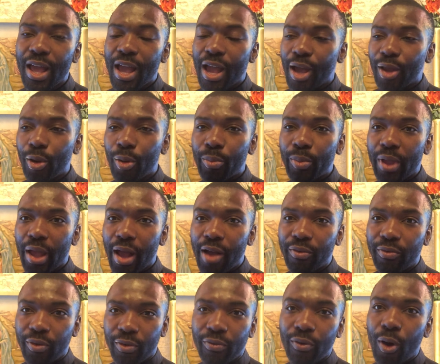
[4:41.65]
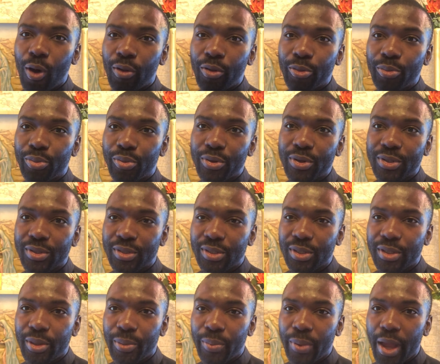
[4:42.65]
And on behalf of all the priests in
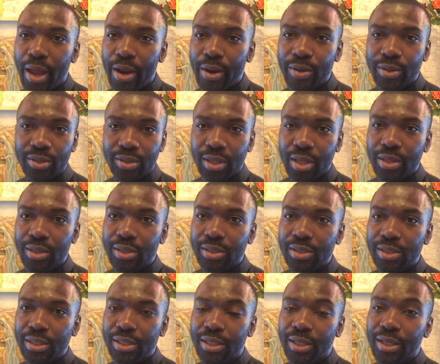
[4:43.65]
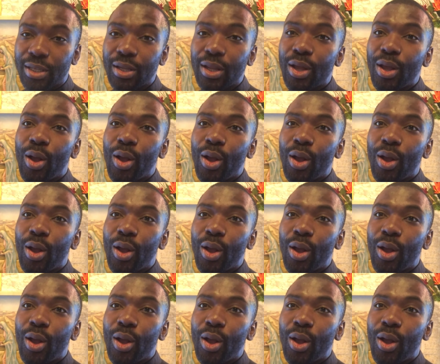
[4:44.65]
the parish and the deacon,